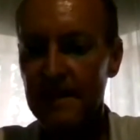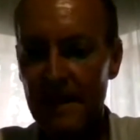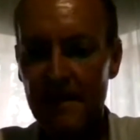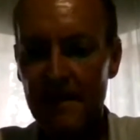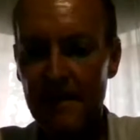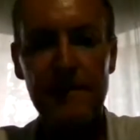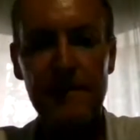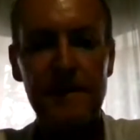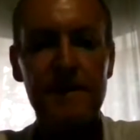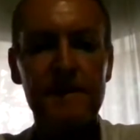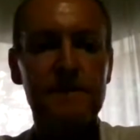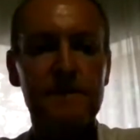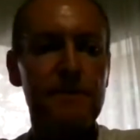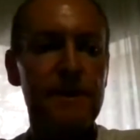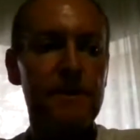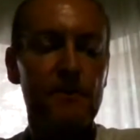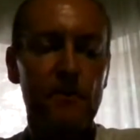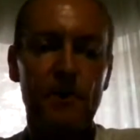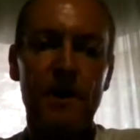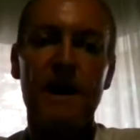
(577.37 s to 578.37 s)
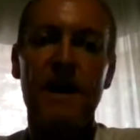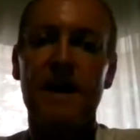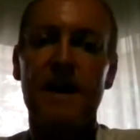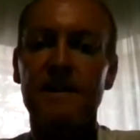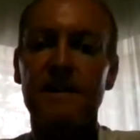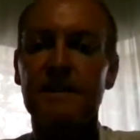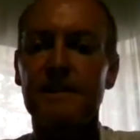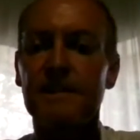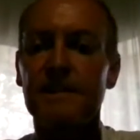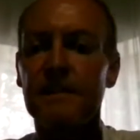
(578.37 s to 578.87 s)
Everything has been right
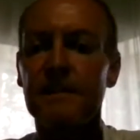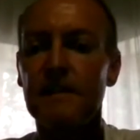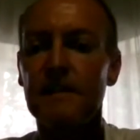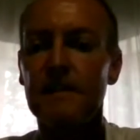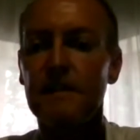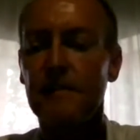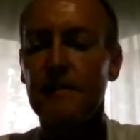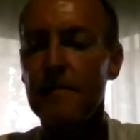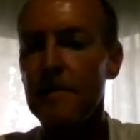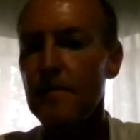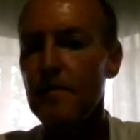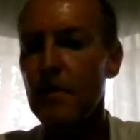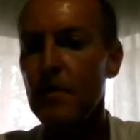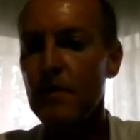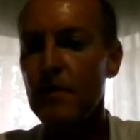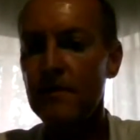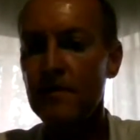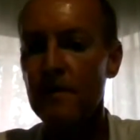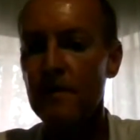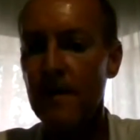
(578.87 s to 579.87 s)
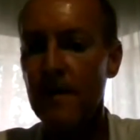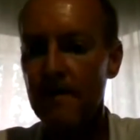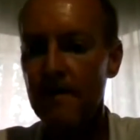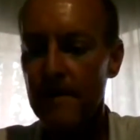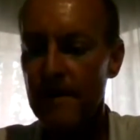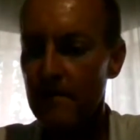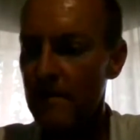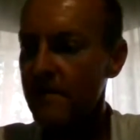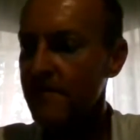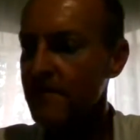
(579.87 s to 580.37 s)
from the point of view of
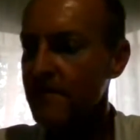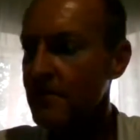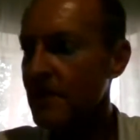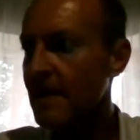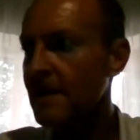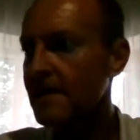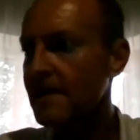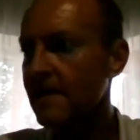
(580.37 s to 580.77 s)
everything we've tried,